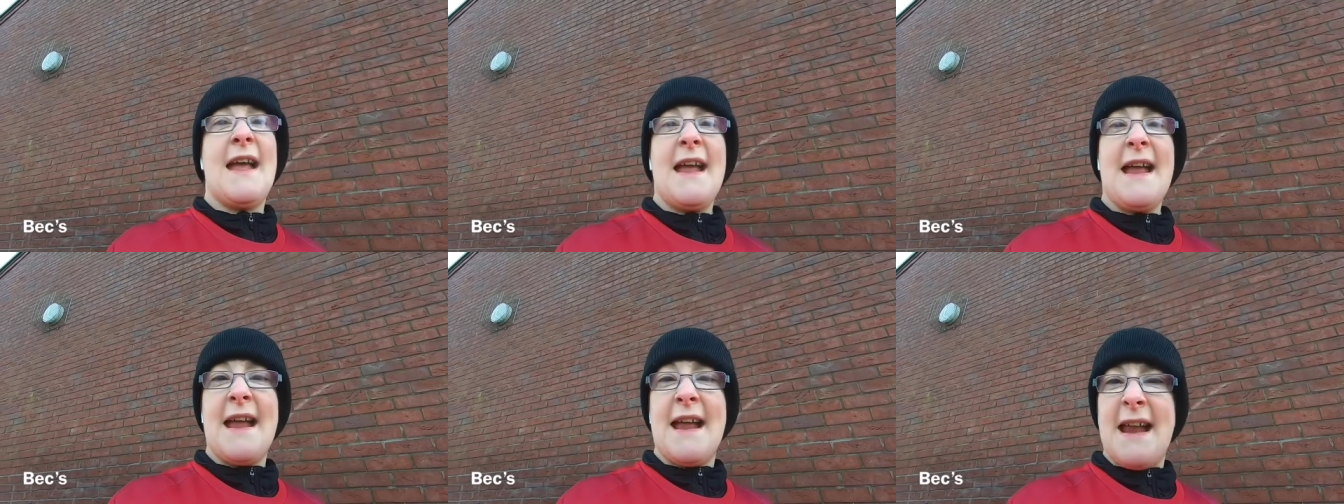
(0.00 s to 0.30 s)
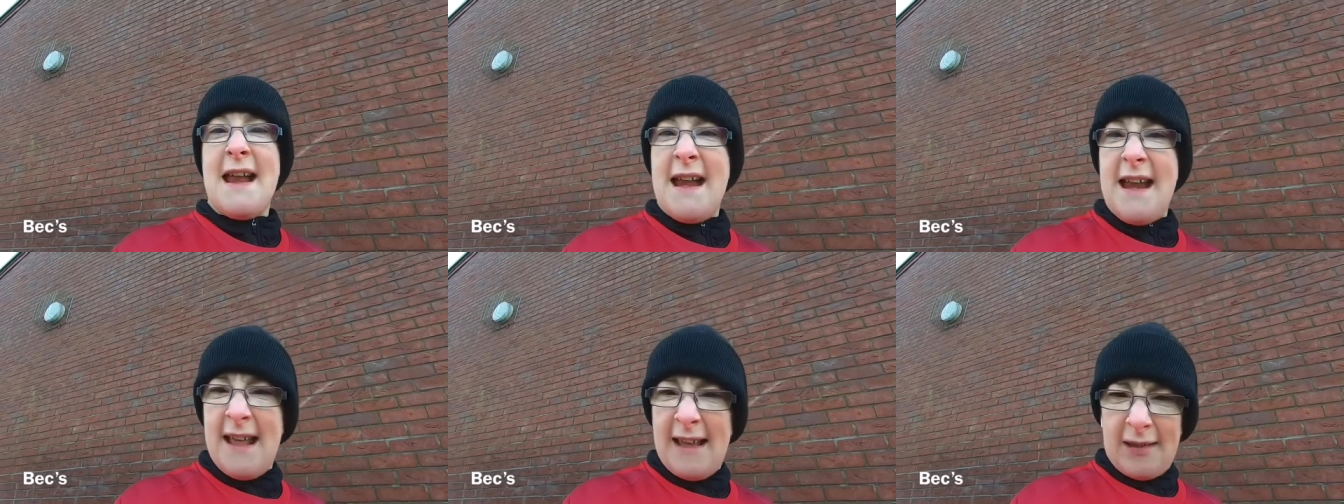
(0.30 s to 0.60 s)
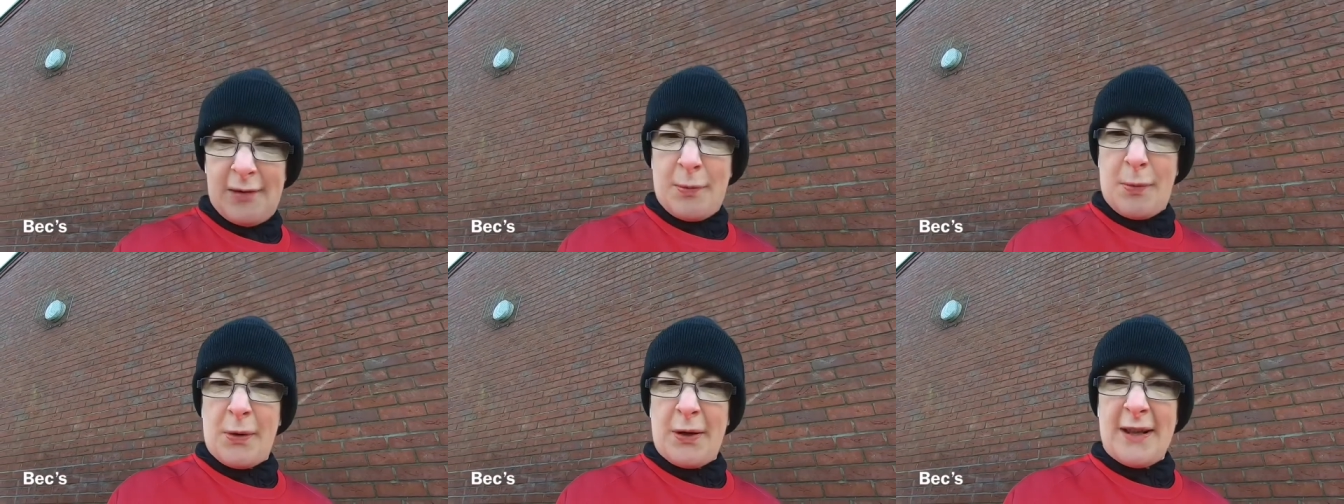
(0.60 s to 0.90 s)
it
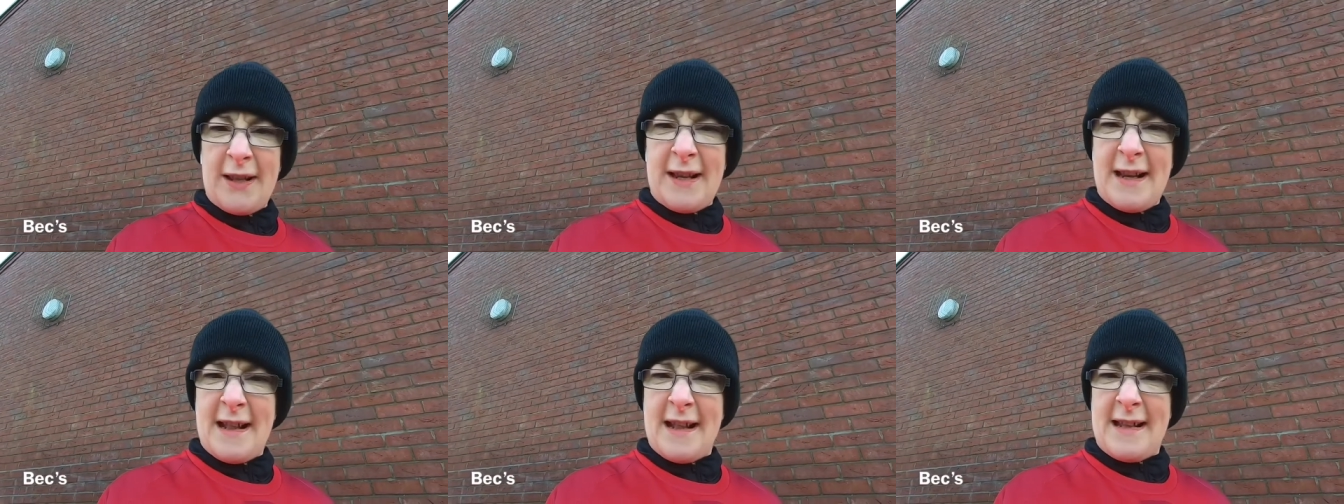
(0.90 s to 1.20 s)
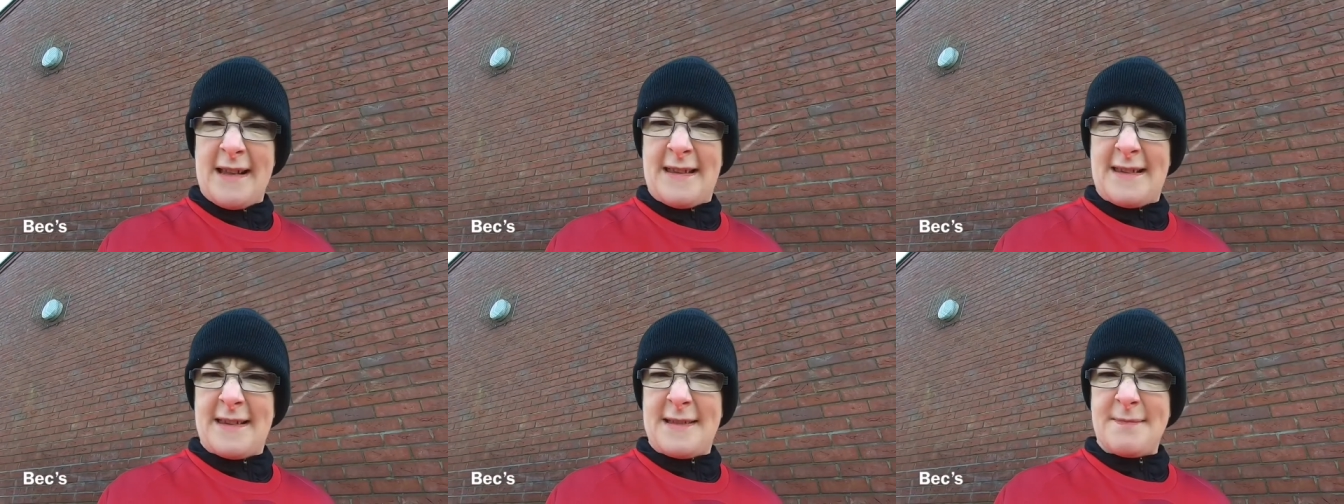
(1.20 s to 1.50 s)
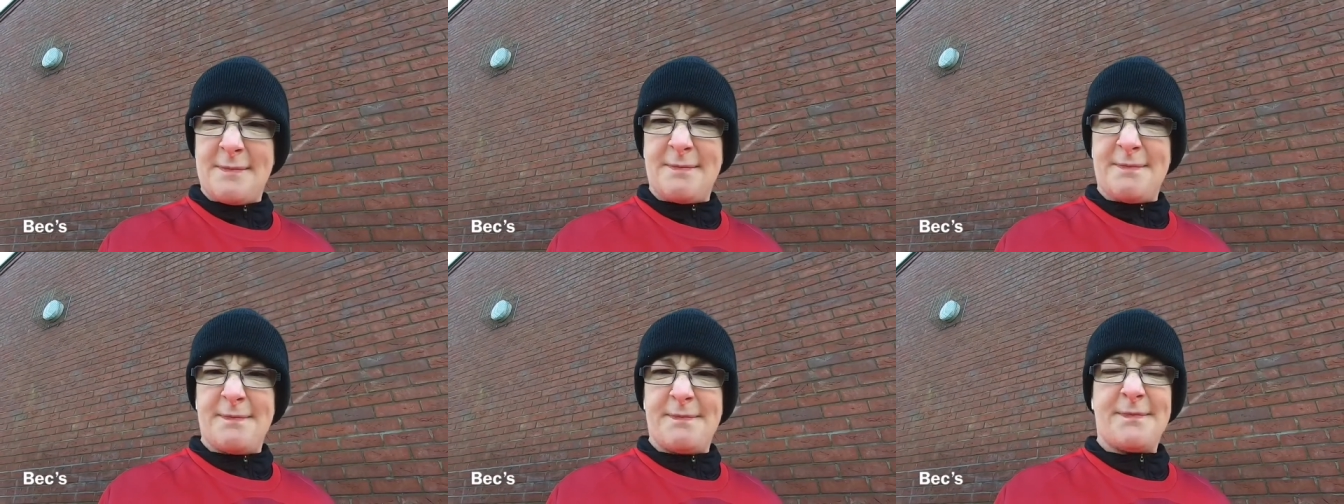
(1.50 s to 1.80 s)
is what it is,
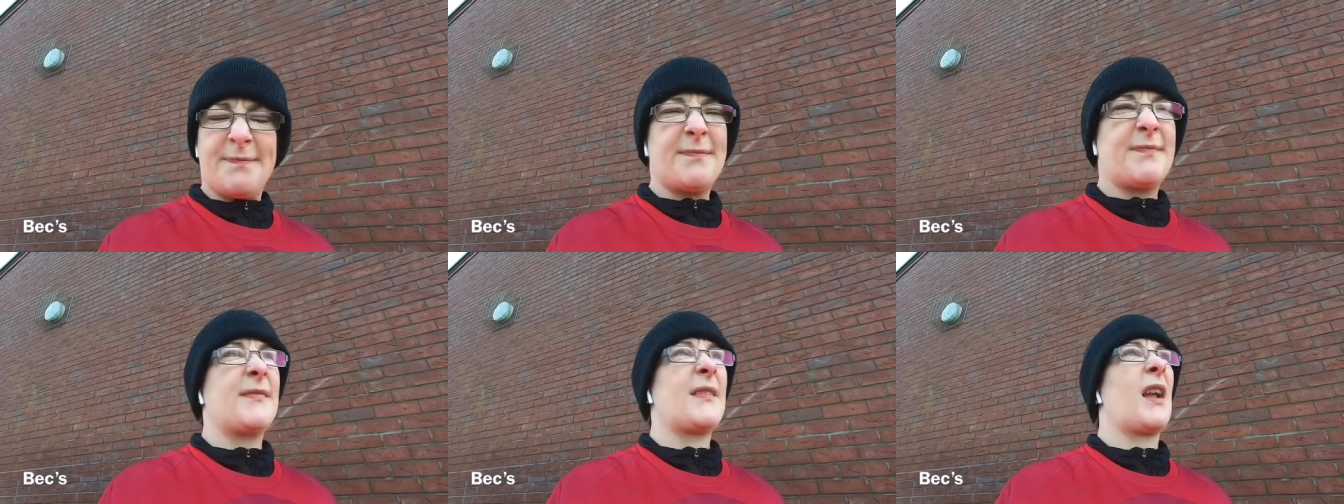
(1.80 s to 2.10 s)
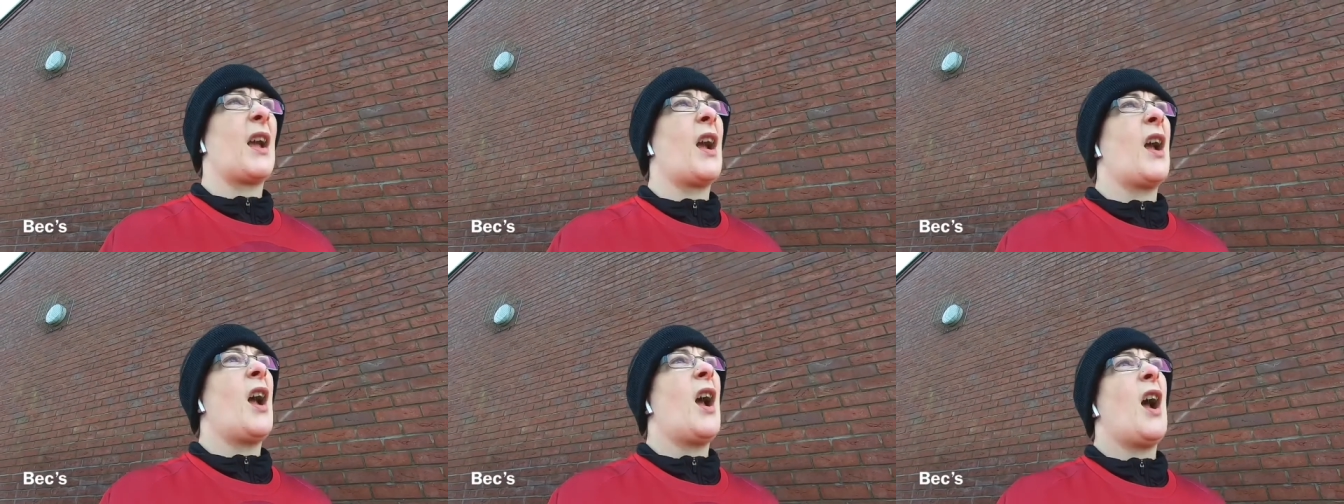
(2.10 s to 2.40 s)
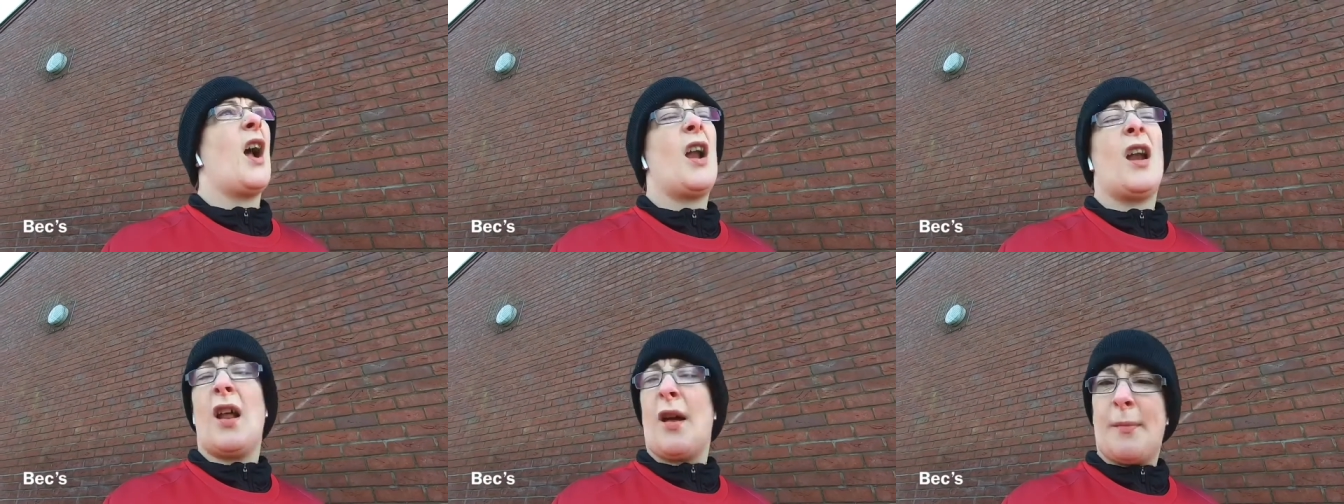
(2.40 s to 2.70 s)

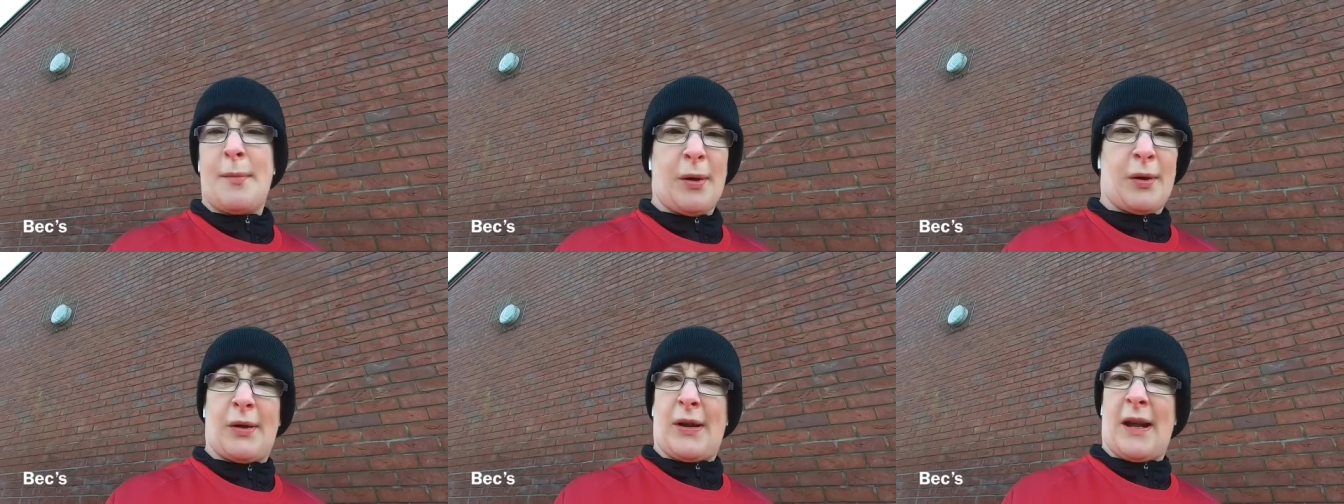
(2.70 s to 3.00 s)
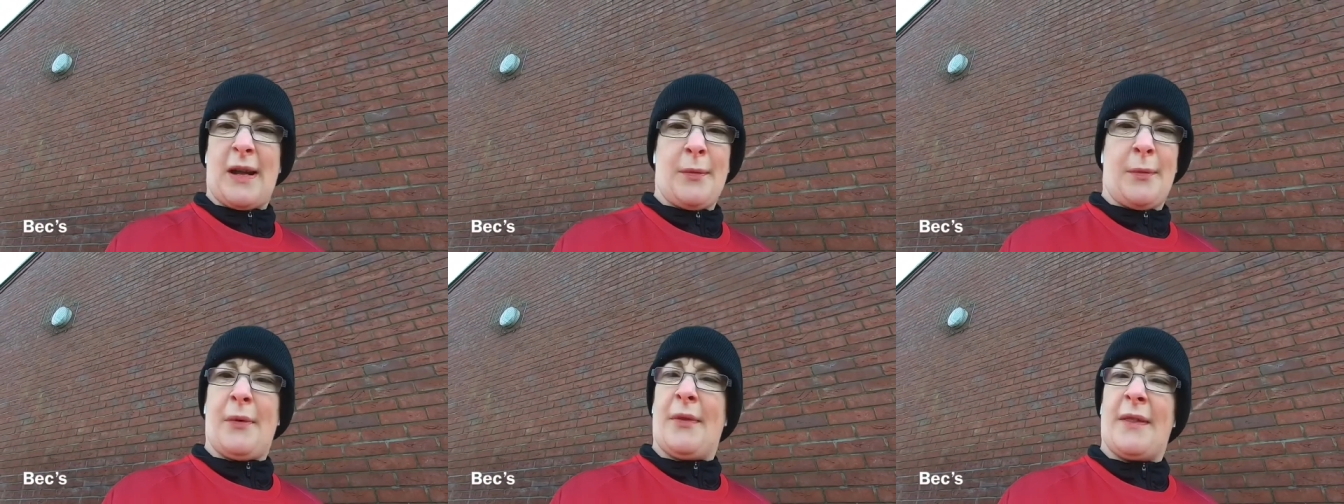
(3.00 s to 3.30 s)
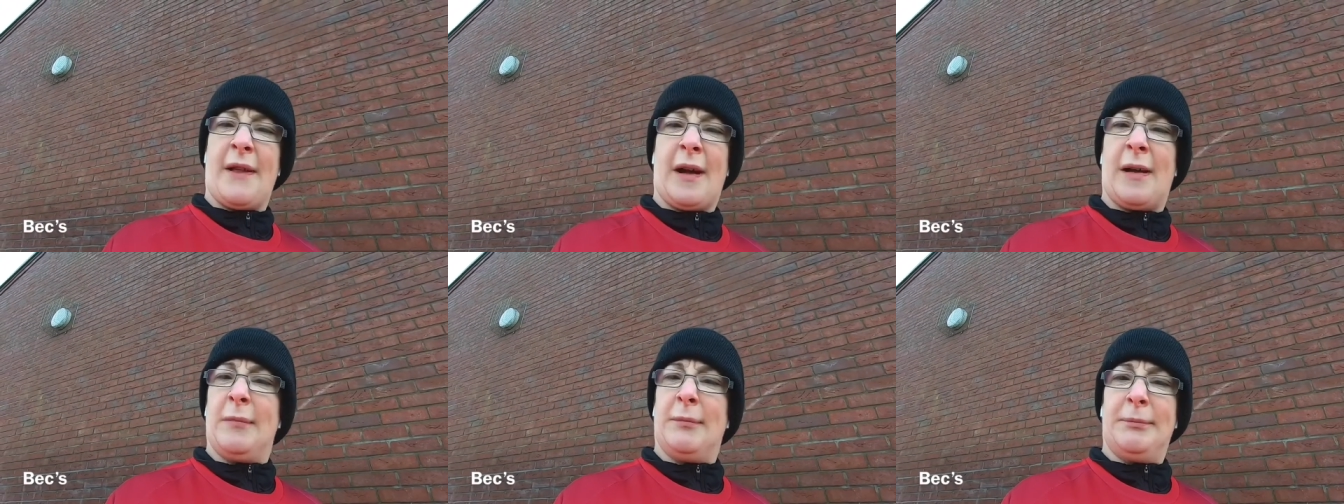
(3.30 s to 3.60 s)
and I'm okay with
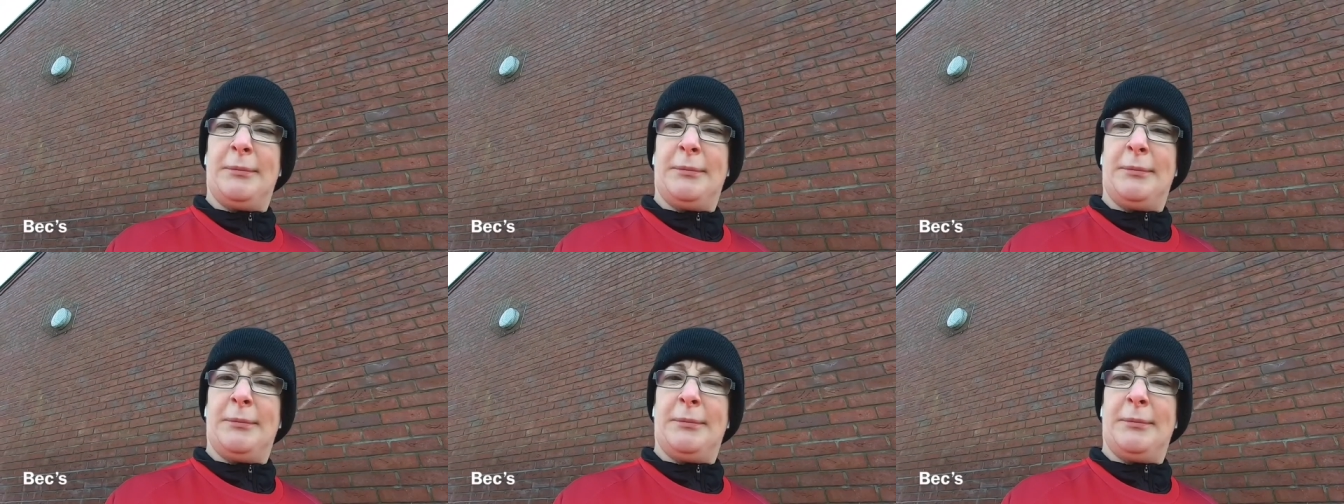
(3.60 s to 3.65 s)
that.